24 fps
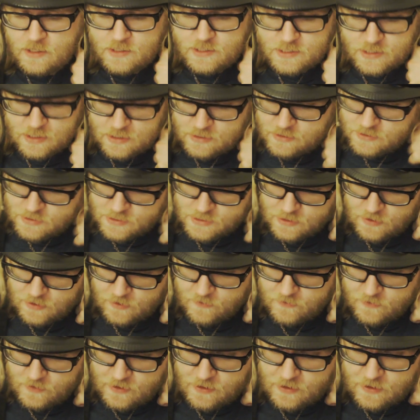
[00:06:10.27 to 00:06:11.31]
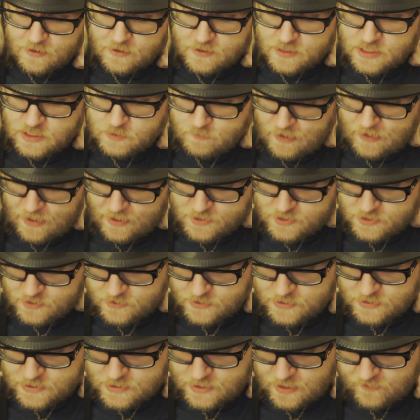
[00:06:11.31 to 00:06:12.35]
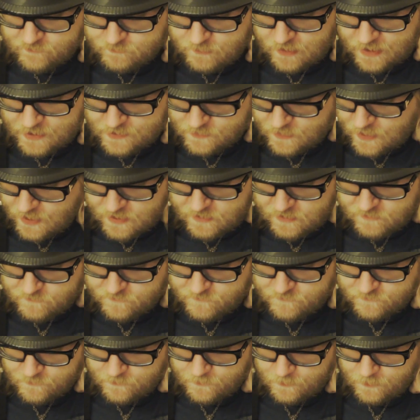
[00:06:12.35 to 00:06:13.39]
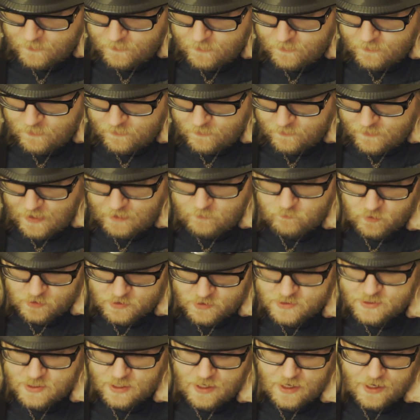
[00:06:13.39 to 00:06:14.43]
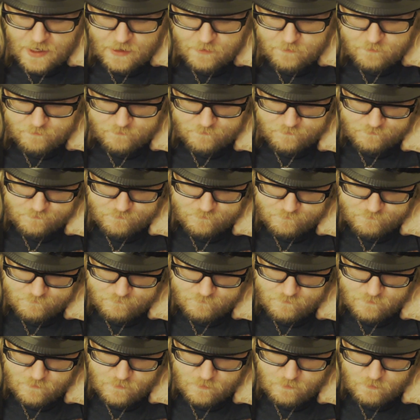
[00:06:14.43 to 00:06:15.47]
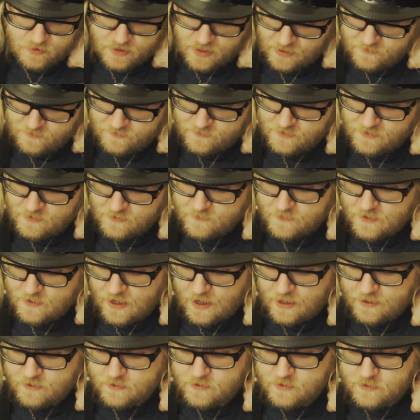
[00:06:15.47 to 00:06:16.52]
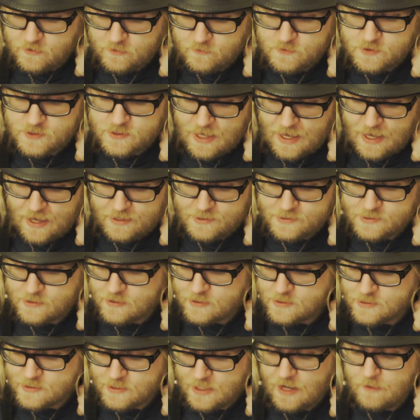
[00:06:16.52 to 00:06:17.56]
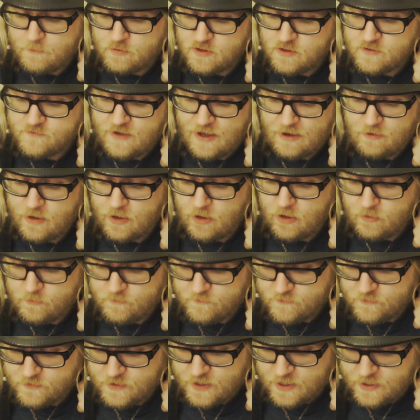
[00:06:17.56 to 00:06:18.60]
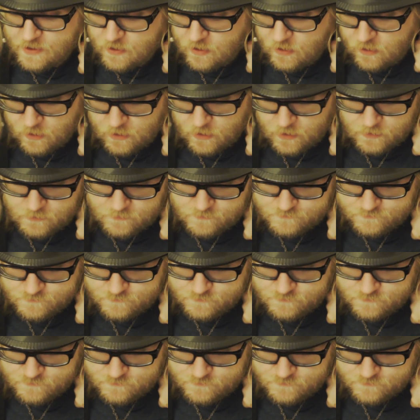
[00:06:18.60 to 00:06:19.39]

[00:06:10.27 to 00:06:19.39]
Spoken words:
Since the spatula saved my life that one time. But I think that I could use that as an example of how helpful they are.